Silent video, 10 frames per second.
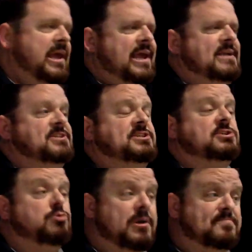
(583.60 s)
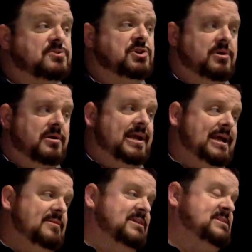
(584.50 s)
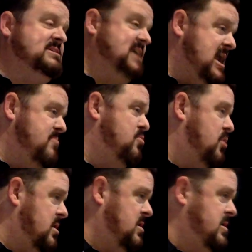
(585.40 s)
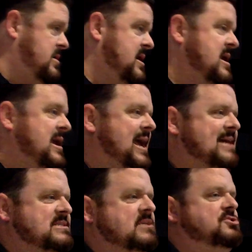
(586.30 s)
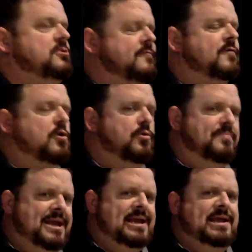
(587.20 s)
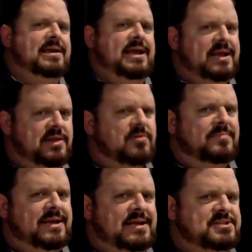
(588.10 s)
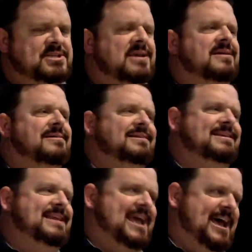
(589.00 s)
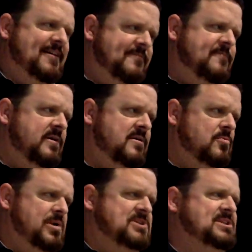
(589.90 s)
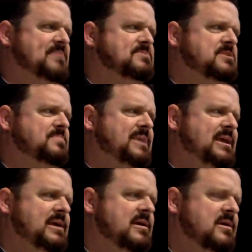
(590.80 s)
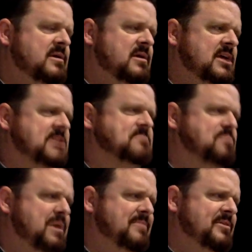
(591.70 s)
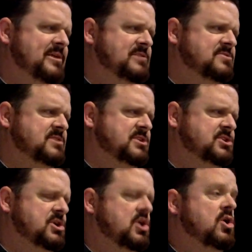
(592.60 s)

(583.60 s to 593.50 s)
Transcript: In Scripture, the same word has a twofold meaning. It either means deaf, which seems to be its primary usage,